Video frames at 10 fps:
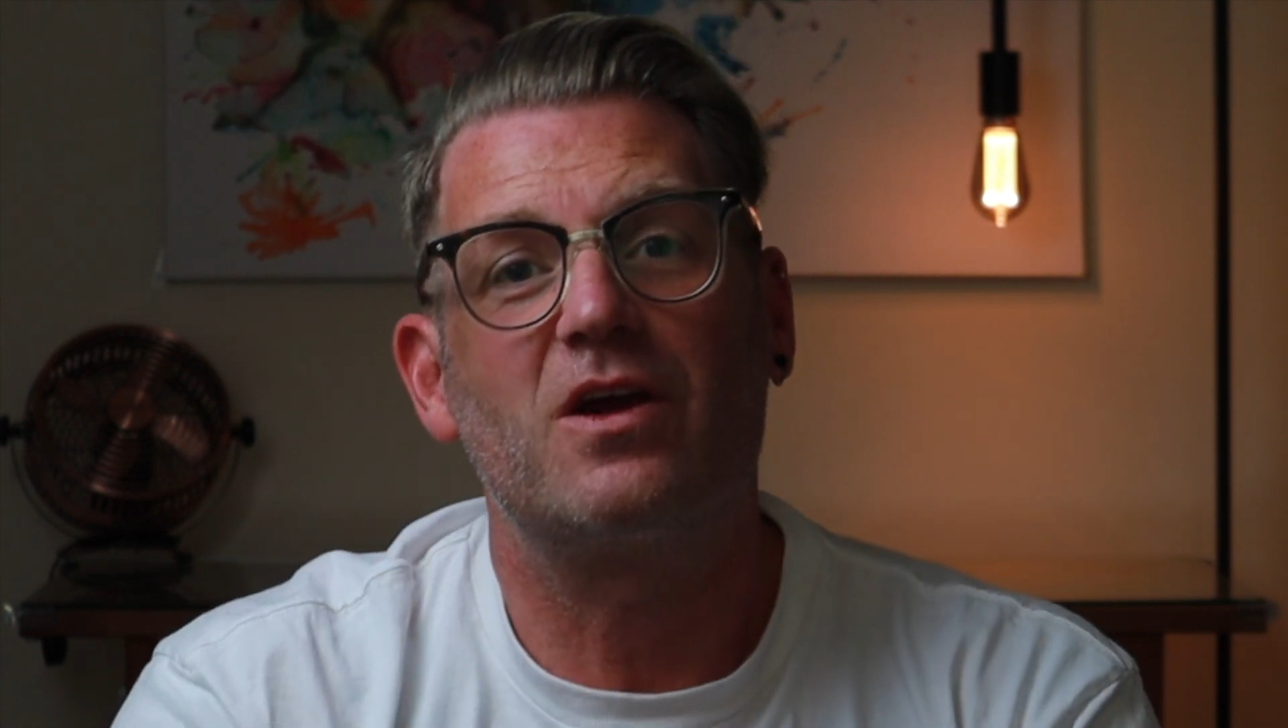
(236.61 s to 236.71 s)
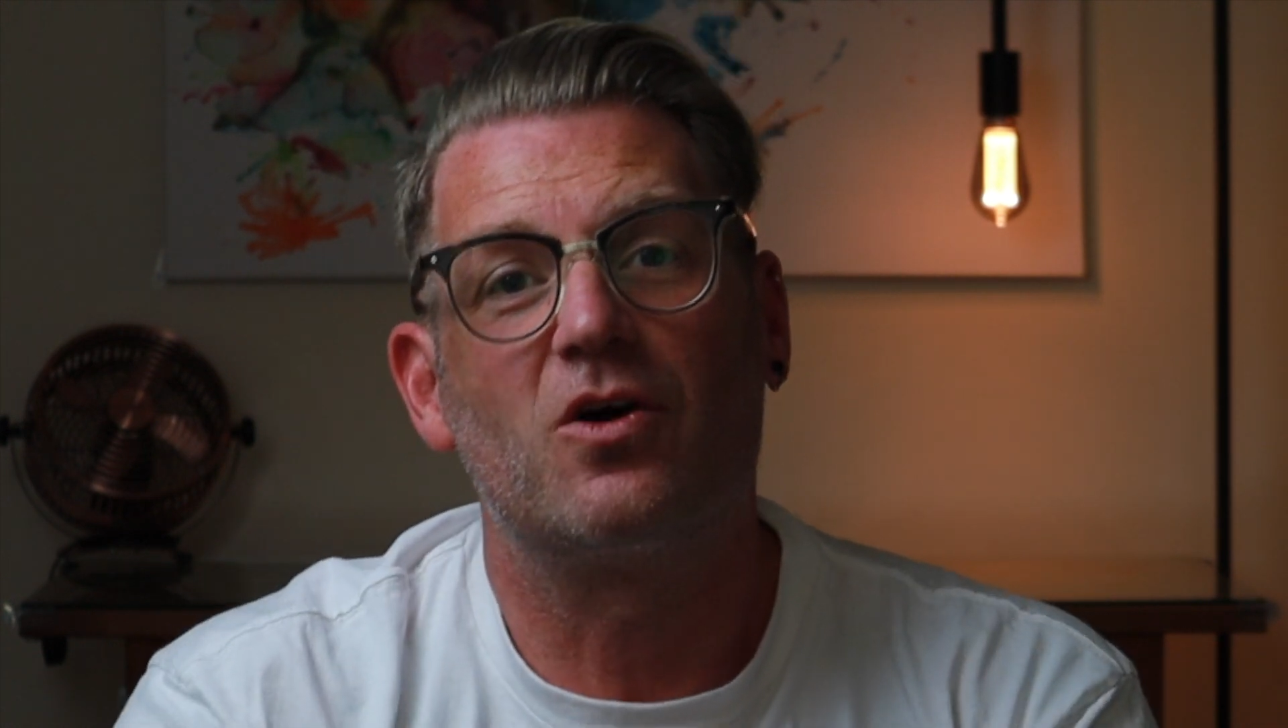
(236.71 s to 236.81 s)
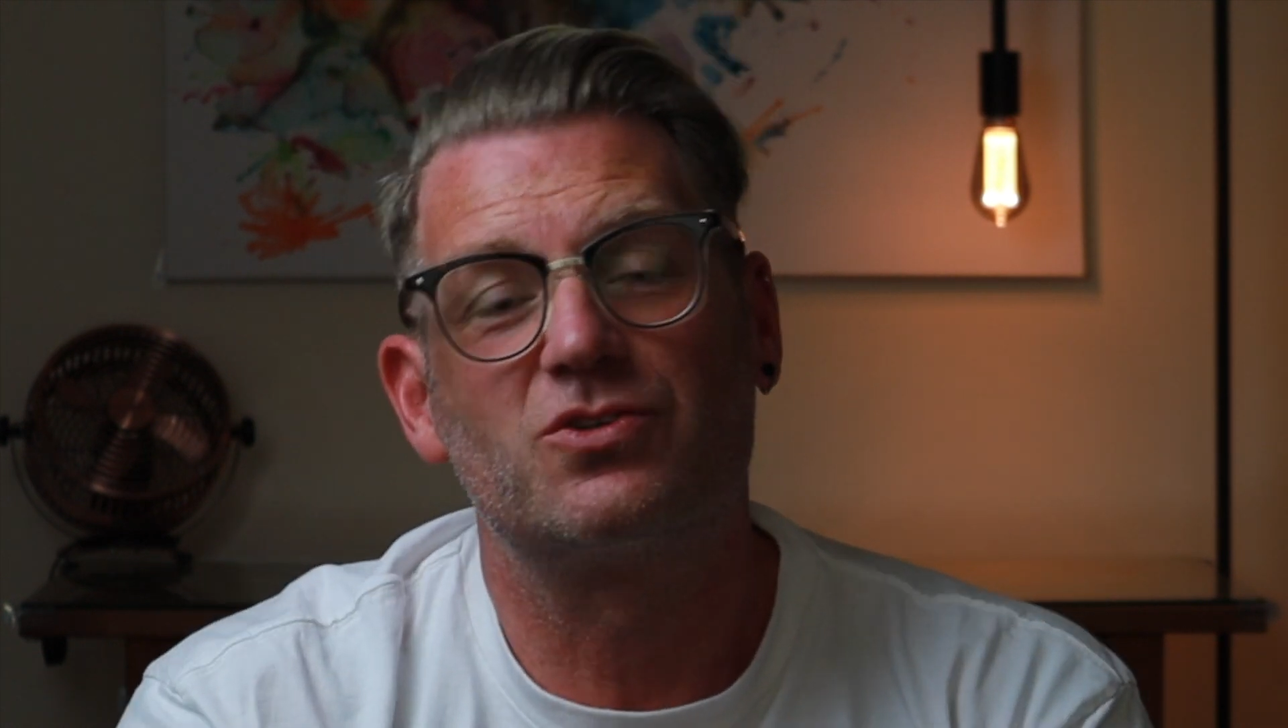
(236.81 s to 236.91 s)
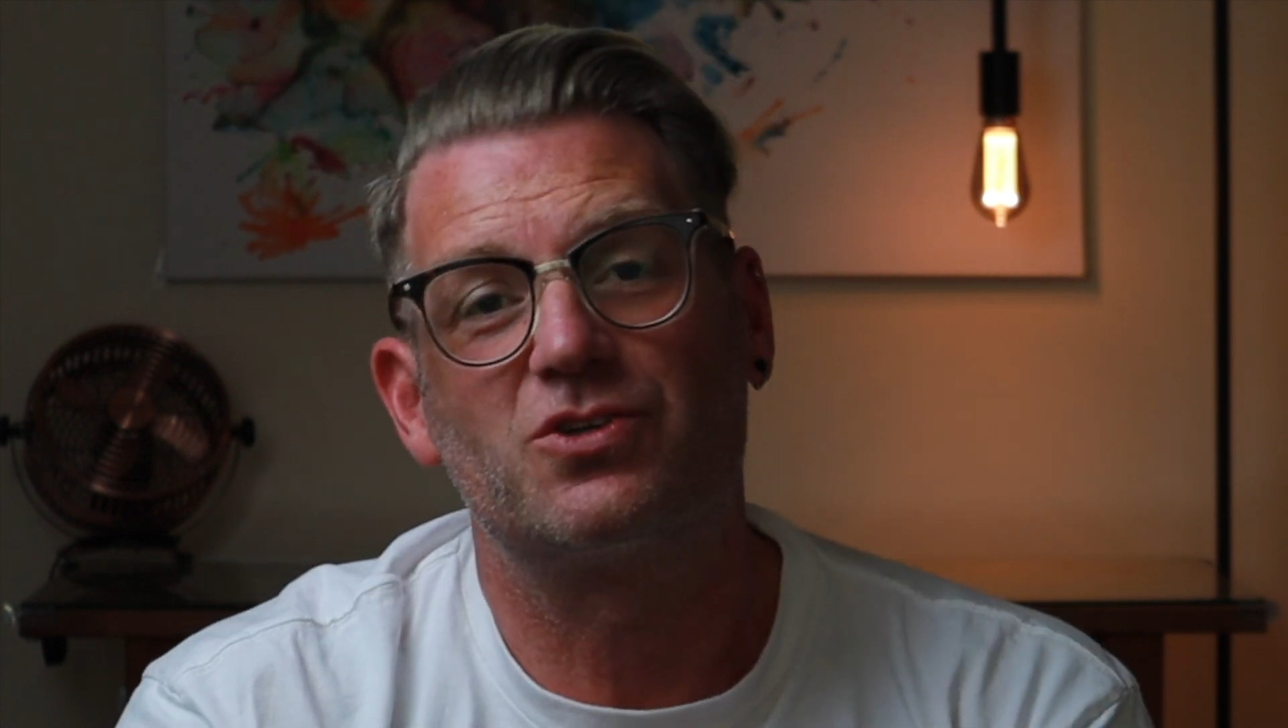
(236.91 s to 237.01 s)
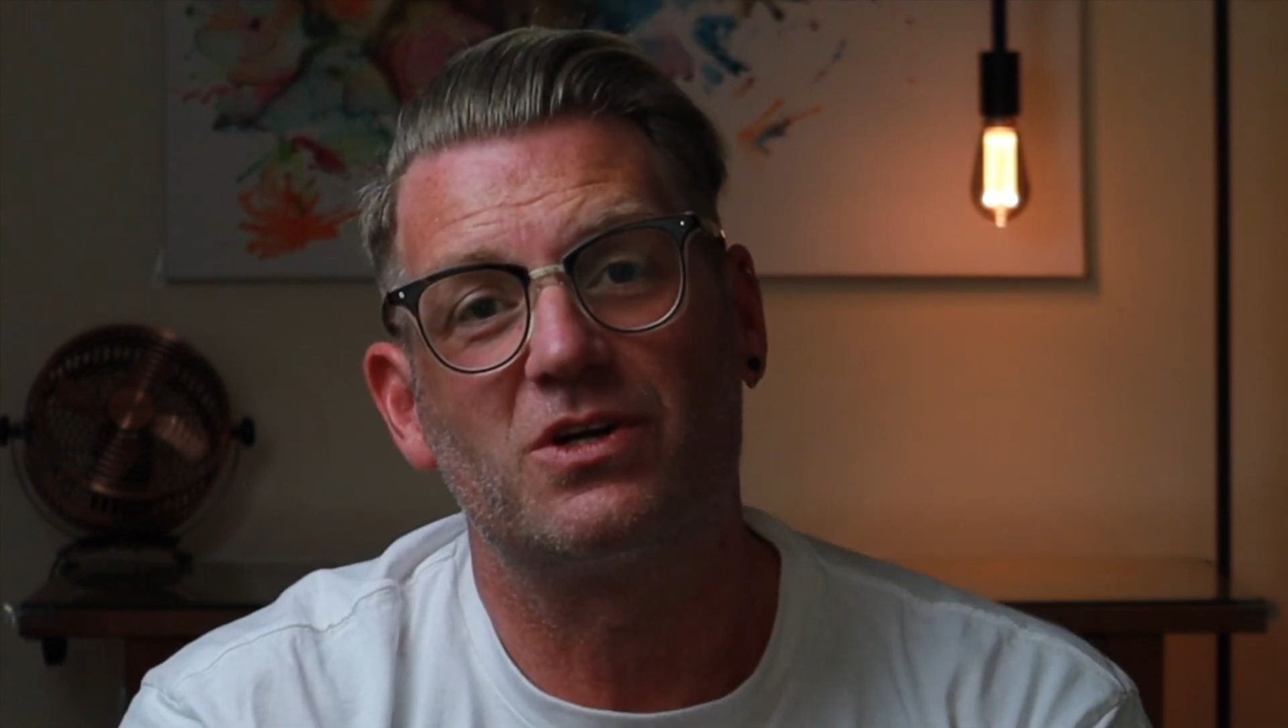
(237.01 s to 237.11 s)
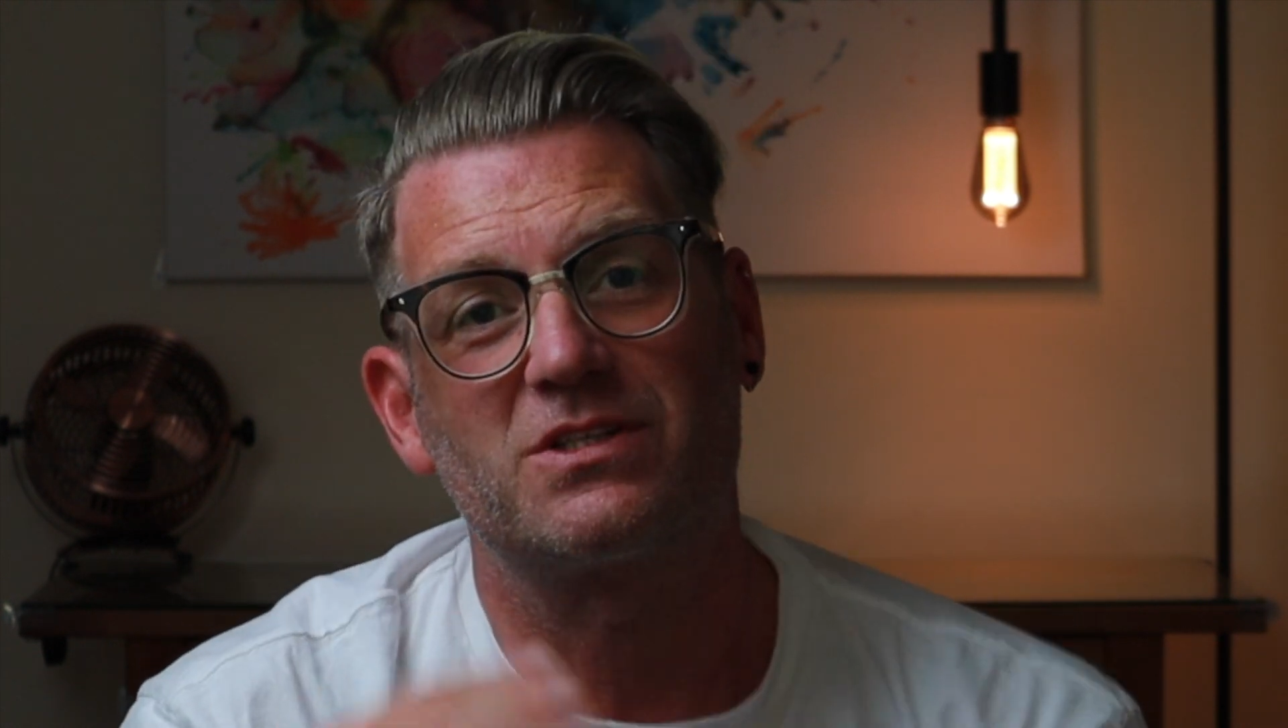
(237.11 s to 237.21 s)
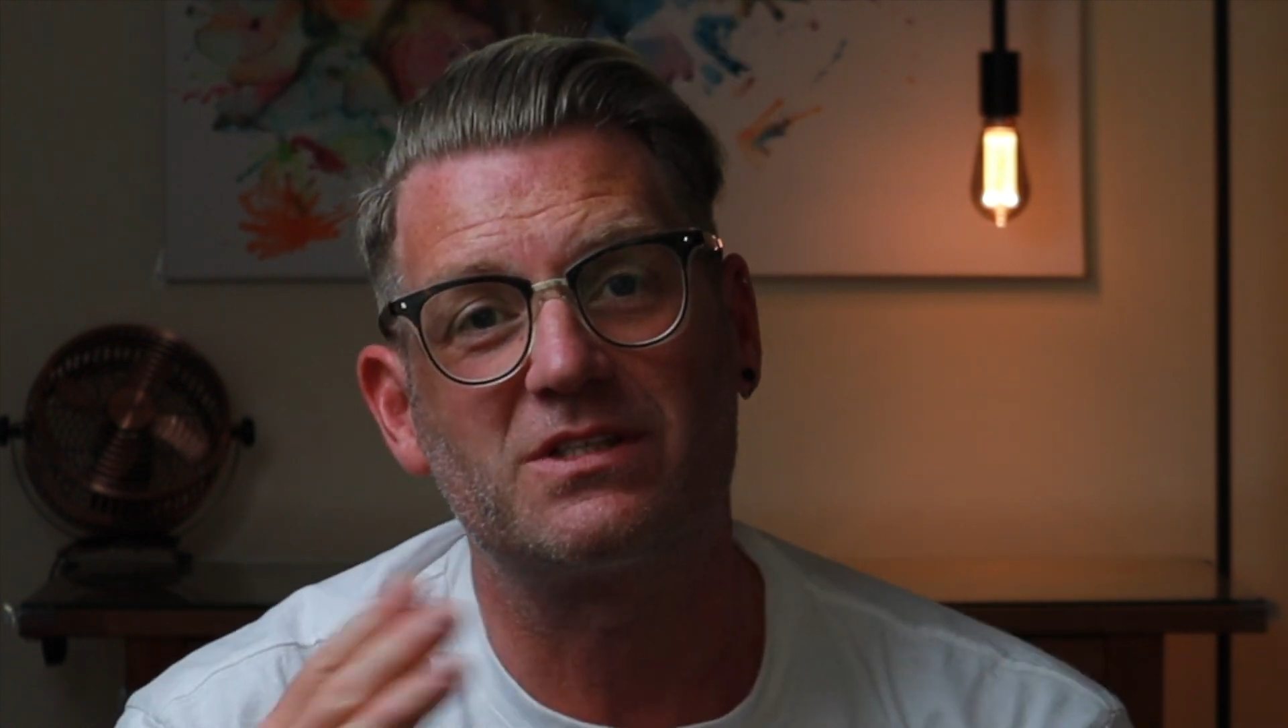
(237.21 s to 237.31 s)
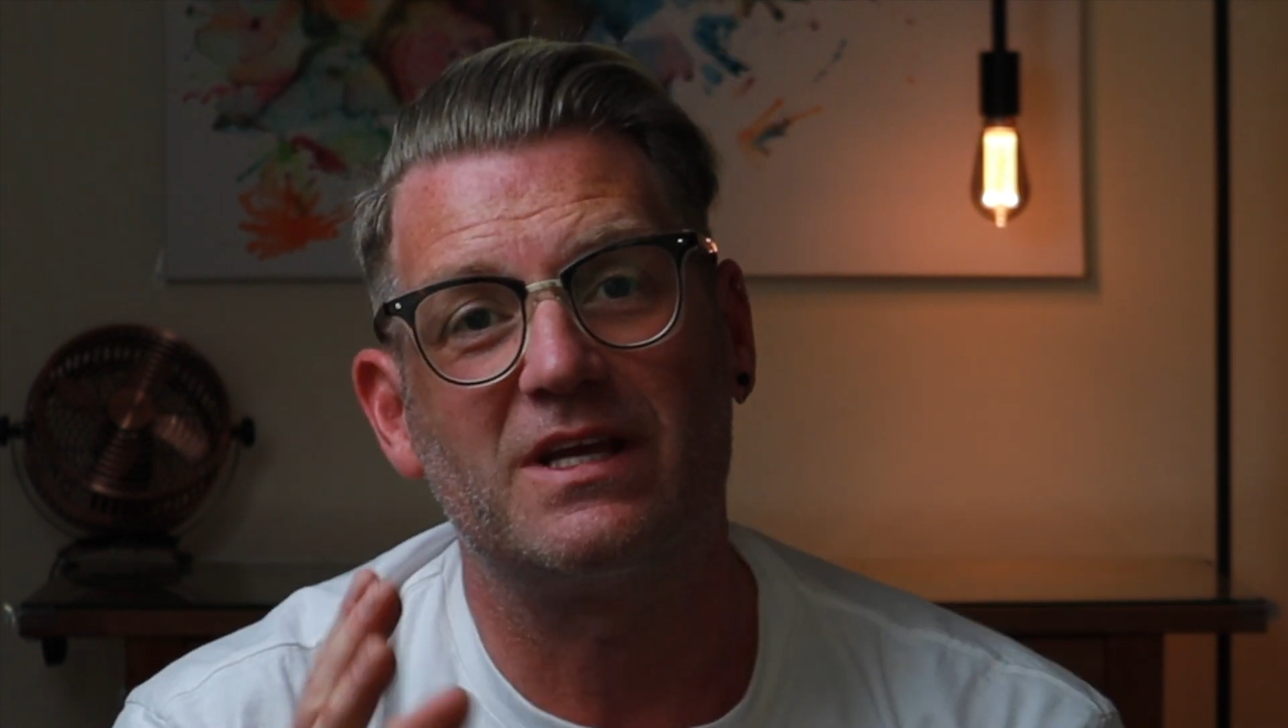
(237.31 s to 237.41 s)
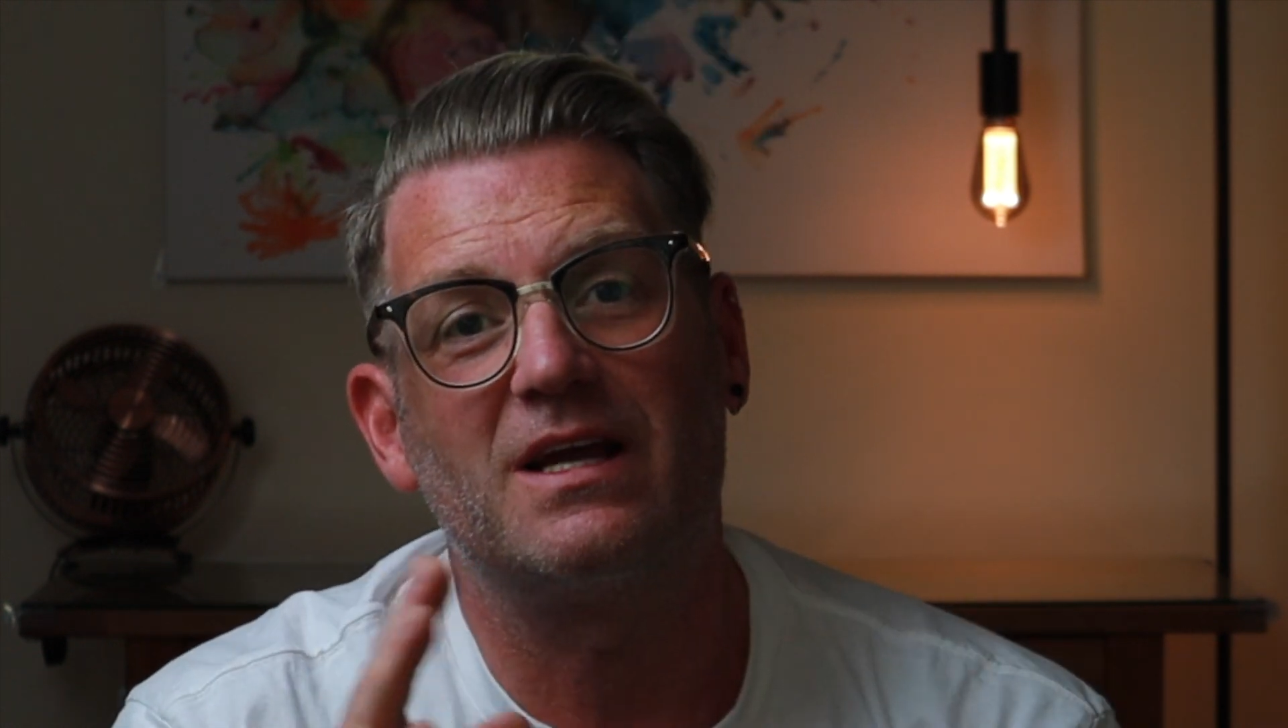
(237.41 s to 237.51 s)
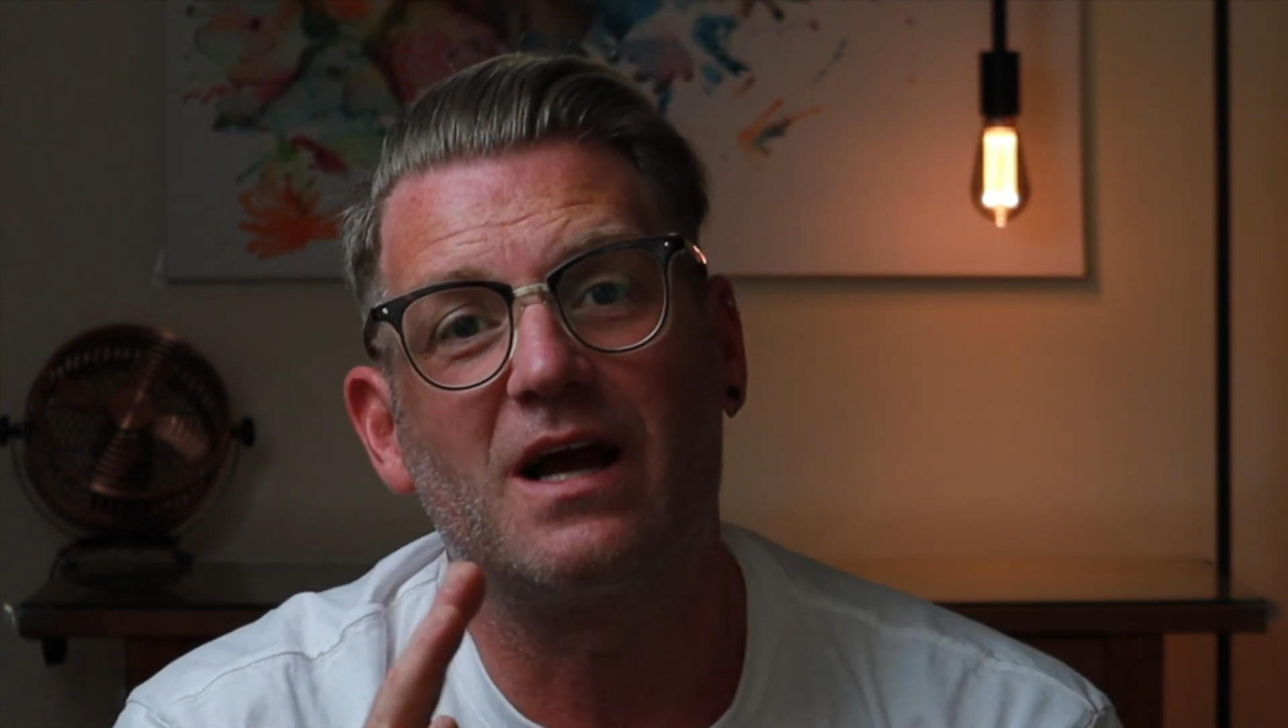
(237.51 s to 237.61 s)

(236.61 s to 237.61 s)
contrasting